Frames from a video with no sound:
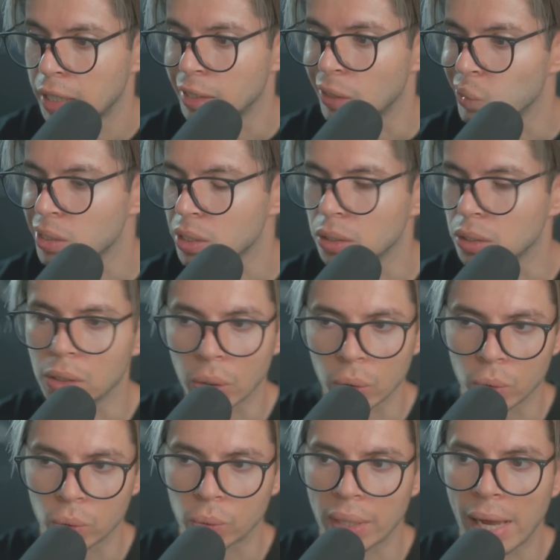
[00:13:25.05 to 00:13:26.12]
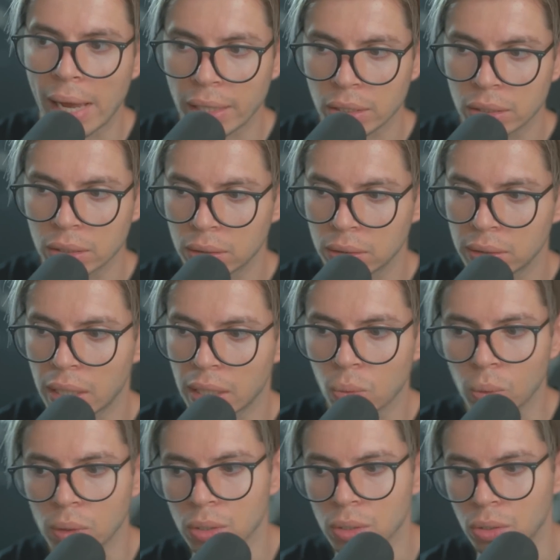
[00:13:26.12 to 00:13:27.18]
there is another reaction that I
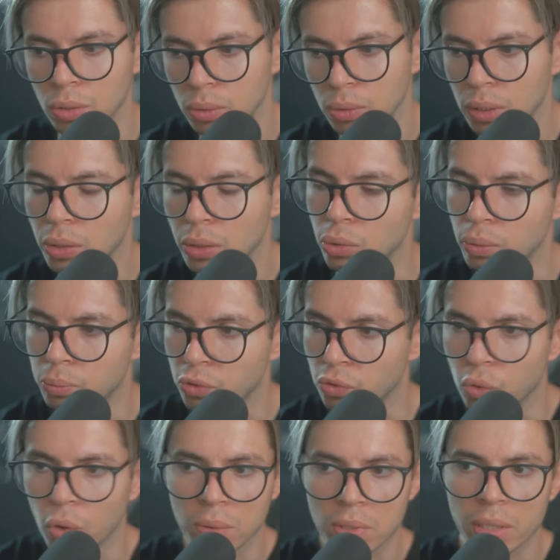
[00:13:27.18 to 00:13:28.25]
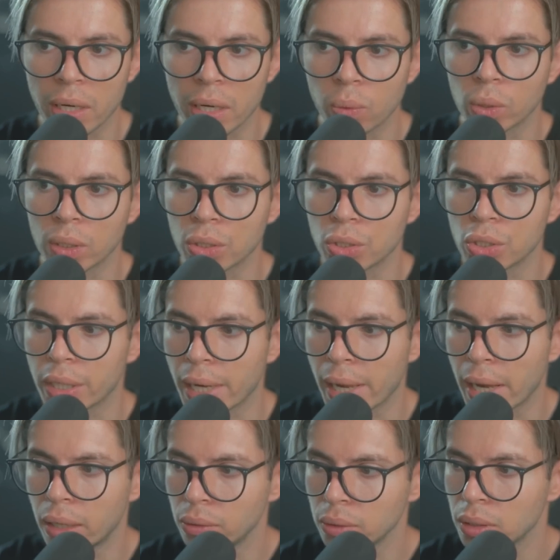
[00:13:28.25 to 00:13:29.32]
want to do, another performance that I want to check
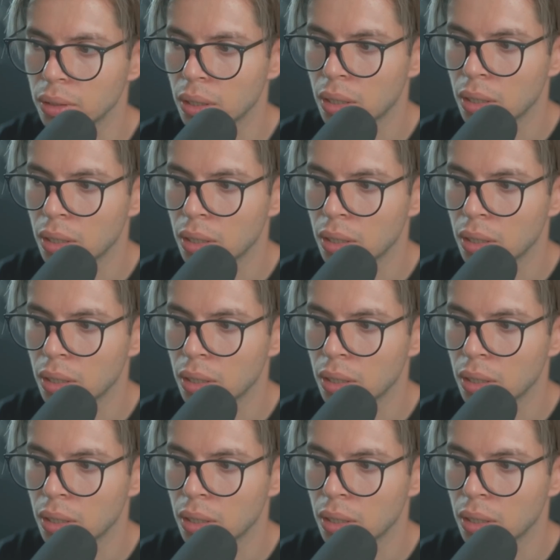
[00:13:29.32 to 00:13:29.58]
out.